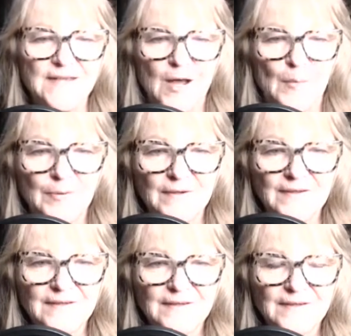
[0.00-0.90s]
up
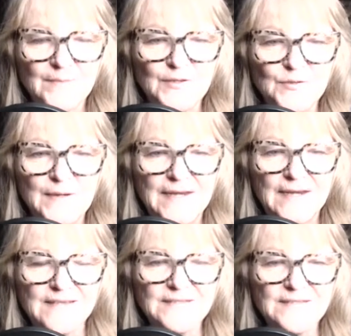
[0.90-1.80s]
between
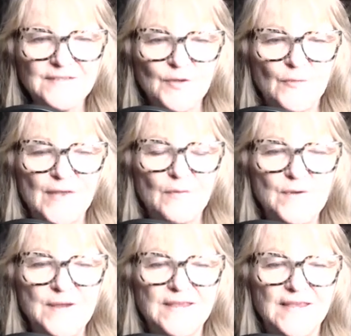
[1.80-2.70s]
us so that
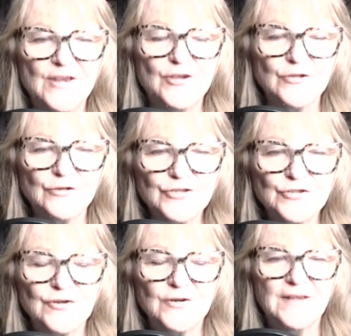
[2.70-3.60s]
we can
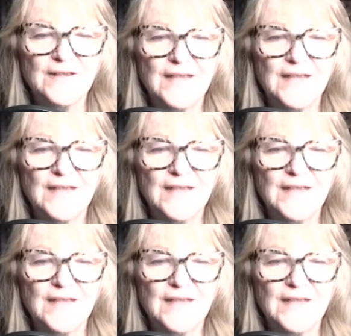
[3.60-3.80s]
nurture